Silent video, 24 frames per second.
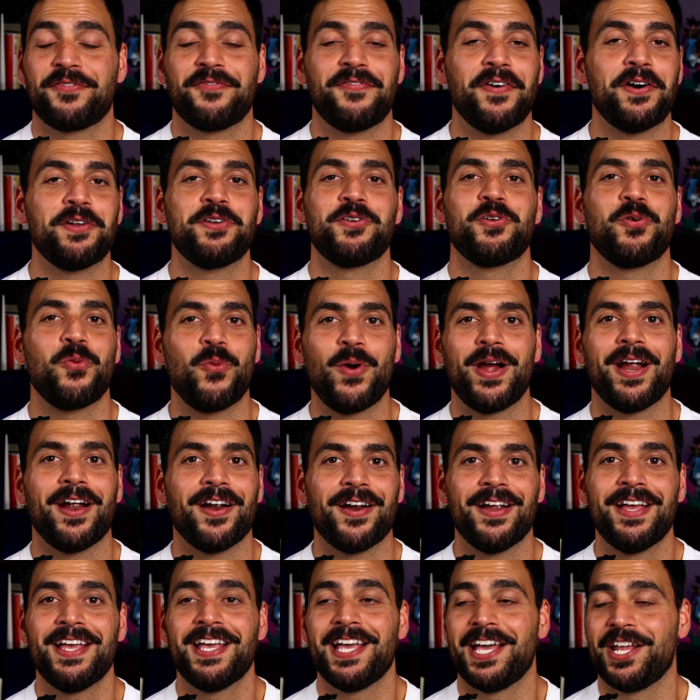fun to
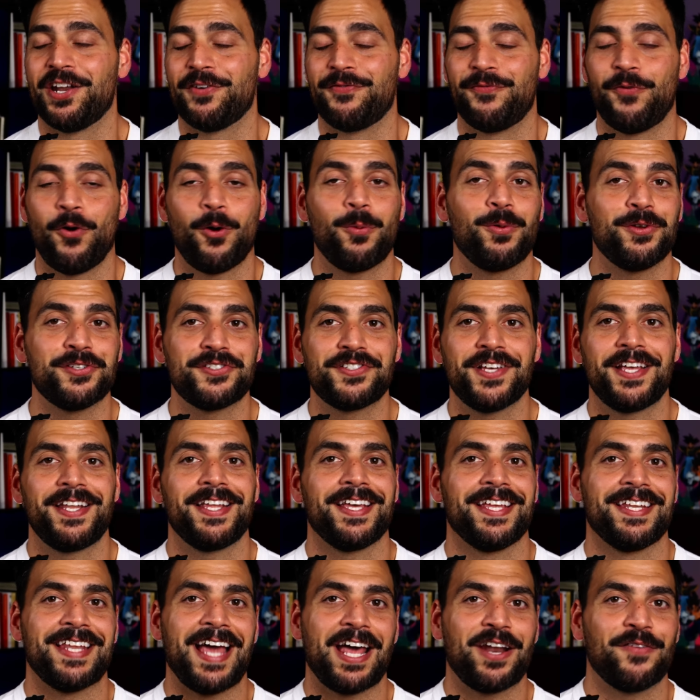wear in a formal
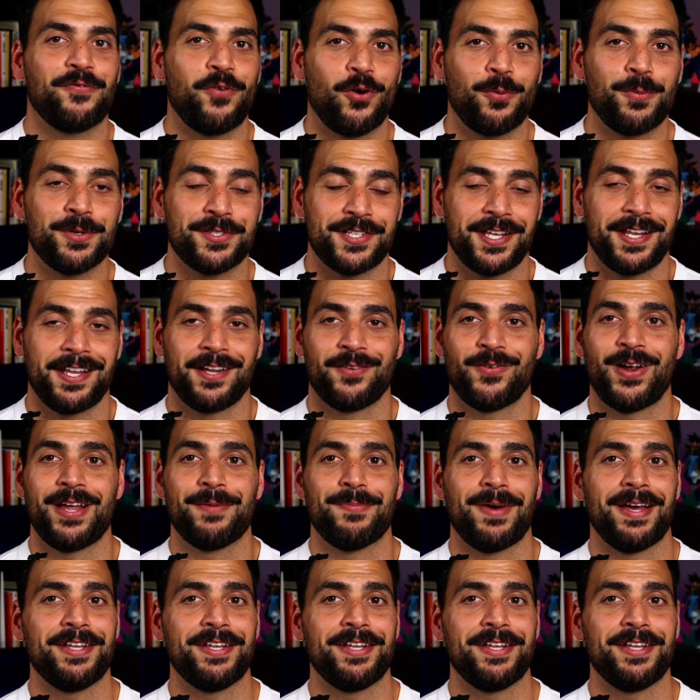setting and not a formal setting, right?